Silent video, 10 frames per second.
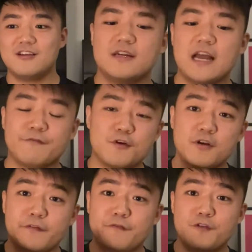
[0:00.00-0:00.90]
I've got
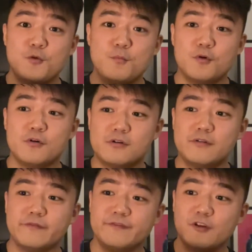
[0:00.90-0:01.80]
a few more
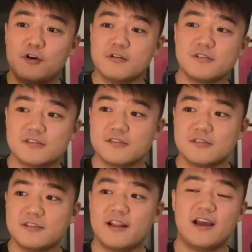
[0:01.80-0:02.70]
vlogs
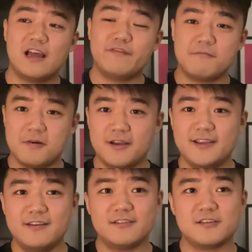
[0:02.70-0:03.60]
that I have in
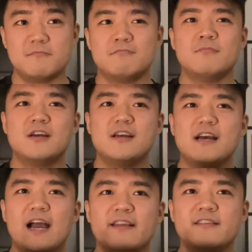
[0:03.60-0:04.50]
mind, some
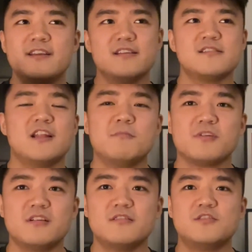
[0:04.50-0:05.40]
ideas that I'm
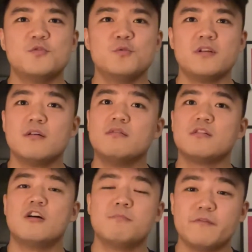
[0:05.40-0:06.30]
gonna do in Hong
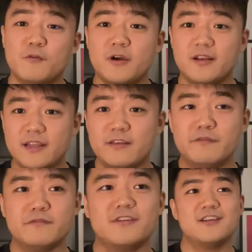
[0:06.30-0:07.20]
Kong before I
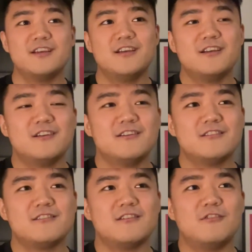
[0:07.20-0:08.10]
leave.
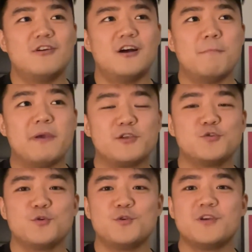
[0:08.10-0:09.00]
So make
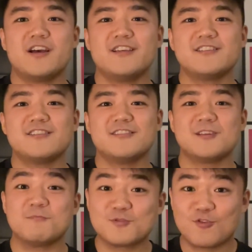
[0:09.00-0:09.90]
sure you guys
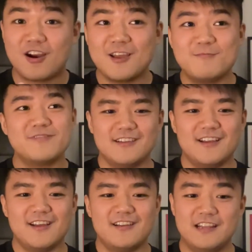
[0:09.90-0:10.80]
subscribe,
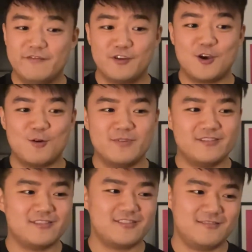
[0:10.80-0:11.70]
leave a
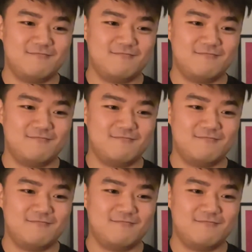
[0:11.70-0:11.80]
comment,